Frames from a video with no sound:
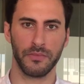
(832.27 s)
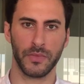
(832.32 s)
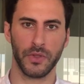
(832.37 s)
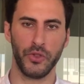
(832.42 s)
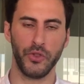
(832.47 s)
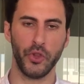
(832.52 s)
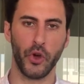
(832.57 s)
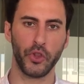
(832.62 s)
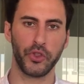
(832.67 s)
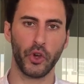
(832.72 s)

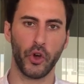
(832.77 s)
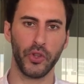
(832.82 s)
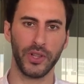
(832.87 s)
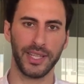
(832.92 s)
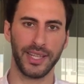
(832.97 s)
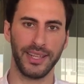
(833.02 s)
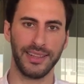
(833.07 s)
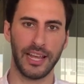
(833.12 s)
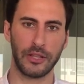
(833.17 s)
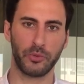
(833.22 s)
not
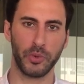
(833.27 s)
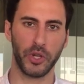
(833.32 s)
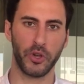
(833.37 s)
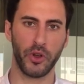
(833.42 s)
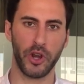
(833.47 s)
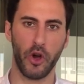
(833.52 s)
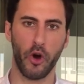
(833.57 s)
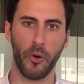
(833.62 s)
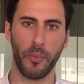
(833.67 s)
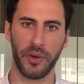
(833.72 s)
only that we're
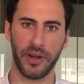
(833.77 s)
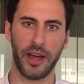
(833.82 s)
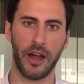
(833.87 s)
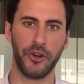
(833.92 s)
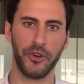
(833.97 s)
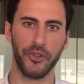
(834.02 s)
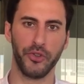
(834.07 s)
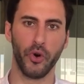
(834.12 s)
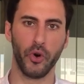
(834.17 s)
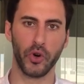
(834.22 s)
going to open
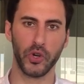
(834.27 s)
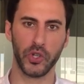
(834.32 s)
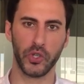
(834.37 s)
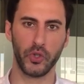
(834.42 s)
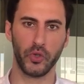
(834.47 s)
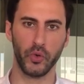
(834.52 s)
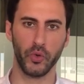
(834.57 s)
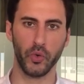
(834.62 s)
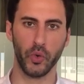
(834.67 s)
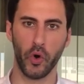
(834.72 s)
our
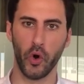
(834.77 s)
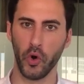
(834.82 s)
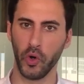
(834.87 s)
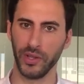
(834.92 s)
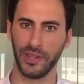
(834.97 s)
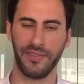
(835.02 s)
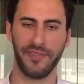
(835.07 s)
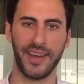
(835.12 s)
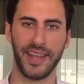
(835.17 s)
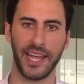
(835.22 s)
doors to all
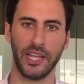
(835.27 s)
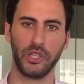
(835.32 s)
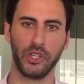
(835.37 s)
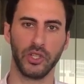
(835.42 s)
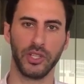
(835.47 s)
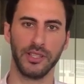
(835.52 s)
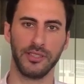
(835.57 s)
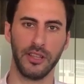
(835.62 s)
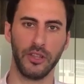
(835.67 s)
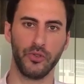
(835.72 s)
the
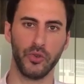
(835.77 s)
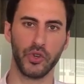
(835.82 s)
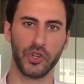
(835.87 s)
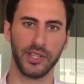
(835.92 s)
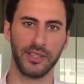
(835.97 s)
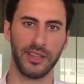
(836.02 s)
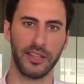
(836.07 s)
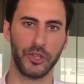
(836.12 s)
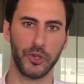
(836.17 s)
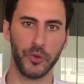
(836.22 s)
financial
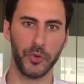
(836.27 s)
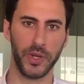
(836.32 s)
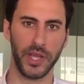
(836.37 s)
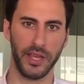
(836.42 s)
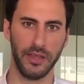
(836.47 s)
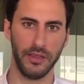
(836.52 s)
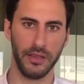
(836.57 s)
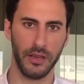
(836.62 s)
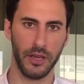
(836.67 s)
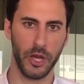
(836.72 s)
institutions that you
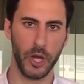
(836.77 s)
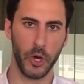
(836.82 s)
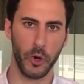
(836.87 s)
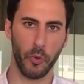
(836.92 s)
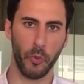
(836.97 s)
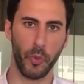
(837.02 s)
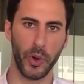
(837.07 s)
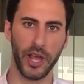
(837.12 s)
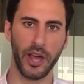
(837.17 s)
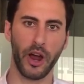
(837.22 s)
need
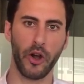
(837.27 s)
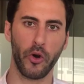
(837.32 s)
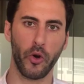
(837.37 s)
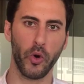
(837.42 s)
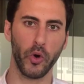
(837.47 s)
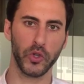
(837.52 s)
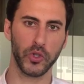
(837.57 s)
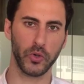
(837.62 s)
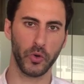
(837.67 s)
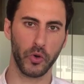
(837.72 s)
we are
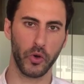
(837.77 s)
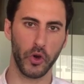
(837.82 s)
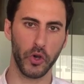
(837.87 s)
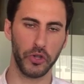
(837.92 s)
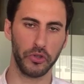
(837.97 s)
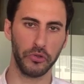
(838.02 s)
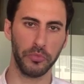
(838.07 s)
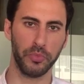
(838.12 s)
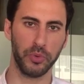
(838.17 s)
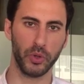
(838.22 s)
also going
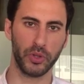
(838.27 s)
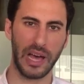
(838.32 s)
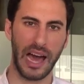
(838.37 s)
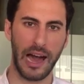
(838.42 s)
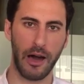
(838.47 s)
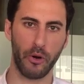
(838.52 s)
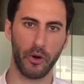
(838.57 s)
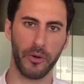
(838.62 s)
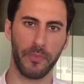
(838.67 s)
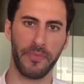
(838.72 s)
to put
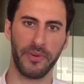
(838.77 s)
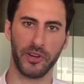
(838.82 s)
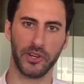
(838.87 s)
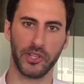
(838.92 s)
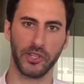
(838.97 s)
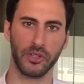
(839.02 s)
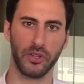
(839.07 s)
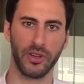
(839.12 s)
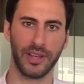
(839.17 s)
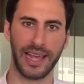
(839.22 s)
our
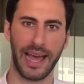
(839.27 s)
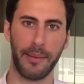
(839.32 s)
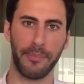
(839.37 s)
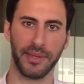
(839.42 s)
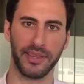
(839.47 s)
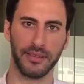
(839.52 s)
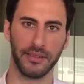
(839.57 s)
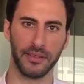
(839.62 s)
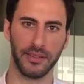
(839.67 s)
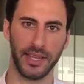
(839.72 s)
personal
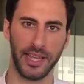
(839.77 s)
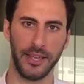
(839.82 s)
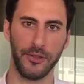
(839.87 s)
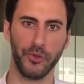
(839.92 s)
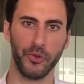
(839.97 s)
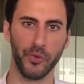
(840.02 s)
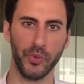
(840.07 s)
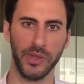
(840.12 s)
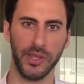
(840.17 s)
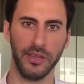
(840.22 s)
capital
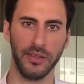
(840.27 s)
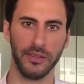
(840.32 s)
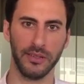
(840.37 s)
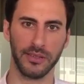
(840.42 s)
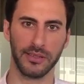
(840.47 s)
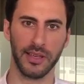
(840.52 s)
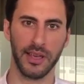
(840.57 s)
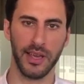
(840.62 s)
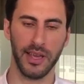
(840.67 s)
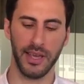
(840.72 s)
into
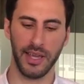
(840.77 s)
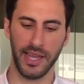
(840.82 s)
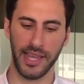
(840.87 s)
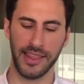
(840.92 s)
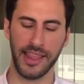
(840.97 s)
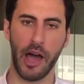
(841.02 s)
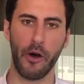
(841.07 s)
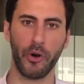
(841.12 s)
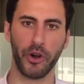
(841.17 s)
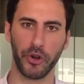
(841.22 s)
deals
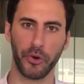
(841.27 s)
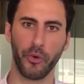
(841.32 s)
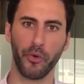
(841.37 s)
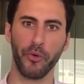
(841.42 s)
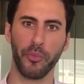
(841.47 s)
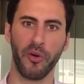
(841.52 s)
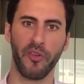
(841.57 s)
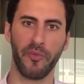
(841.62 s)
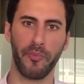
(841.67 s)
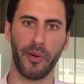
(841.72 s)
in our
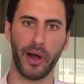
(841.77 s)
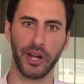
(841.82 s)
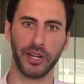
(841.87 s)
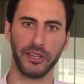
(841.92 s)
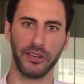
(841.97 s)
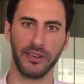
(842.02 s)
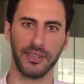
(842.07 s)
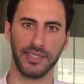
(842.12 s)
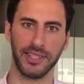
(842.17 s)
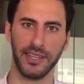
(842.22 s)
group of
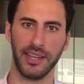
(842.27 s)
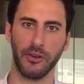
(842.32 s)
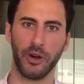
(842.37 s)
partners, in